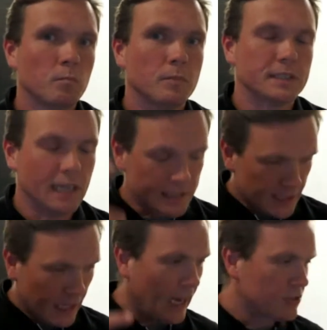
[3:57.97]
But to get to
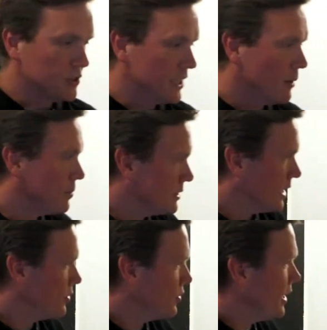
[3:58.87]
that extra
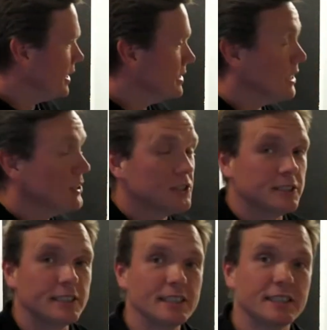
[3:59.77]
10%, you need attention
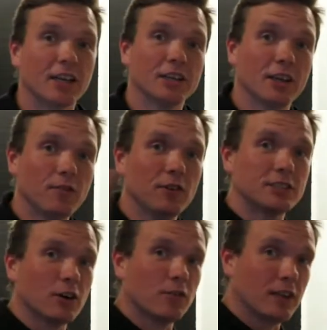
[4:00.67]
to detail, and giving
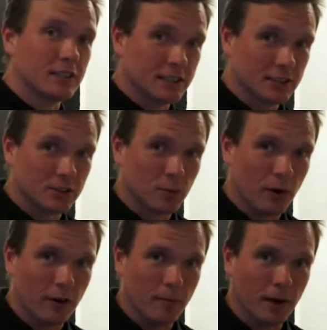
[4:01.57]
yourself less things to
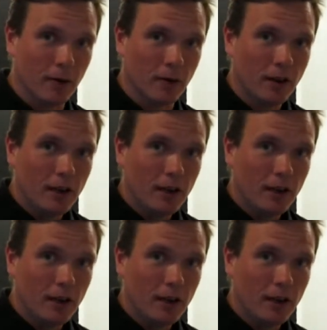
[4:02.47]
worry about